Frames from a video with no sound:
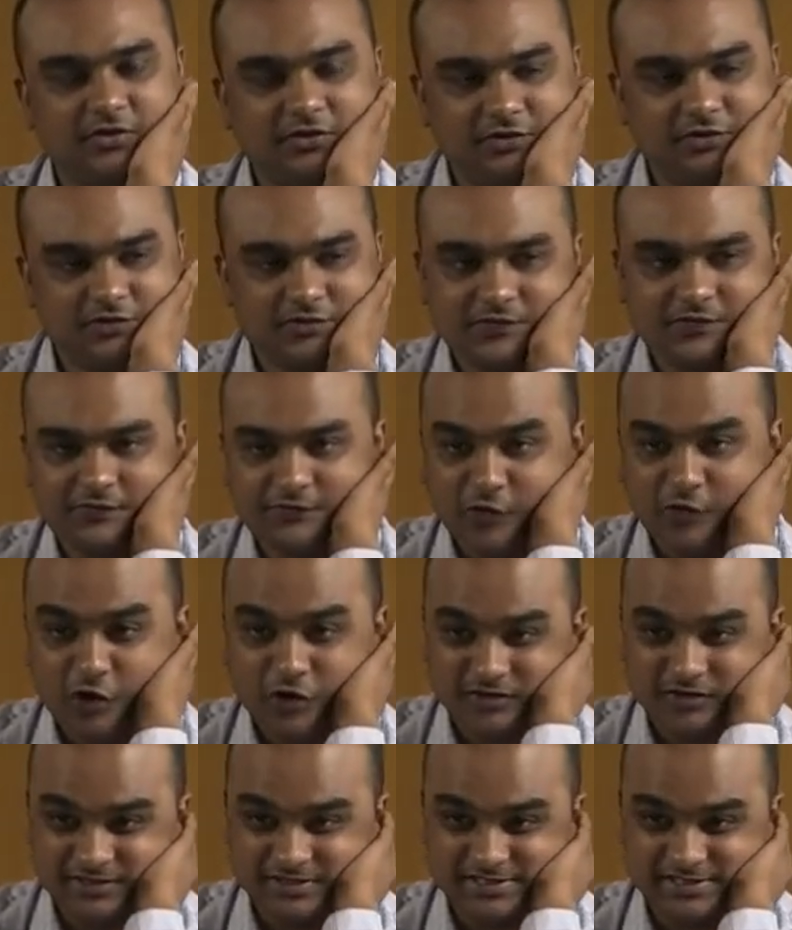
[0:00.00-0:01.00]

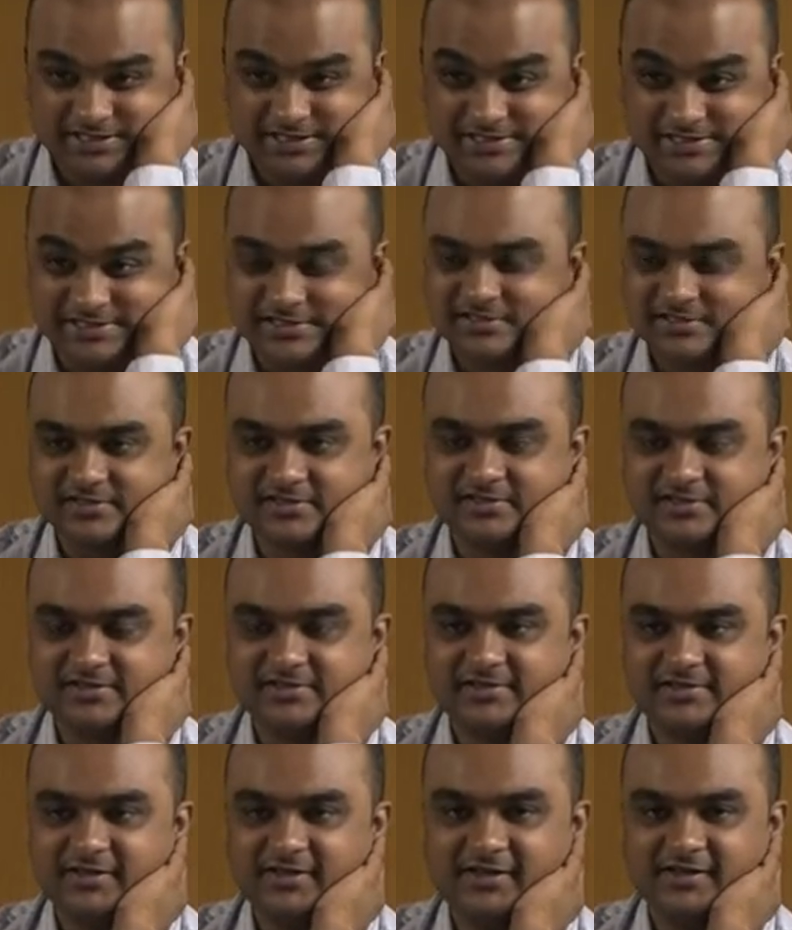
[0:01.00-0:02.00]
for the citizens,
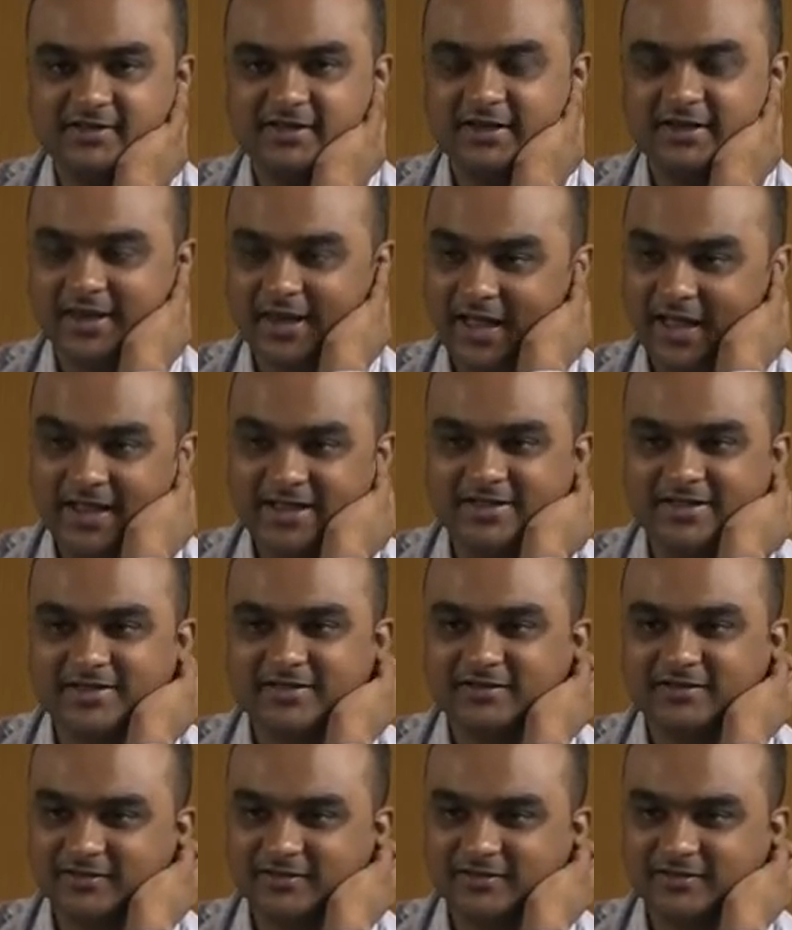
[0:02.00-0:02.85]
like